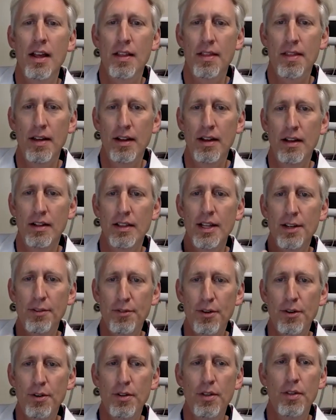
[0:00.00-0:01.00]
the
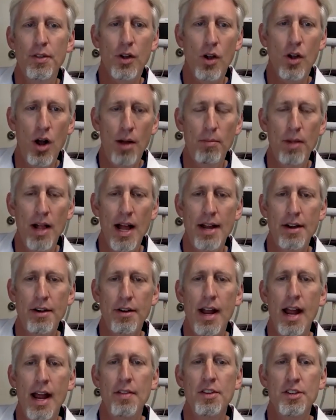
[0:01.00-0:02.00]
liver, the
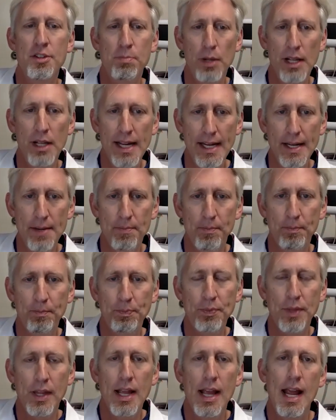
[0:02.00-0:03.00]
gallbladder, and the spleen.
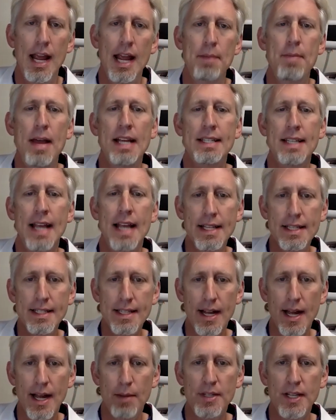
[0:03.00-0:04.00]
It makes
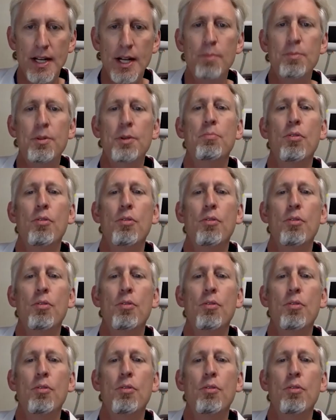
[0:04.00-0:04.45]
enzymes that help you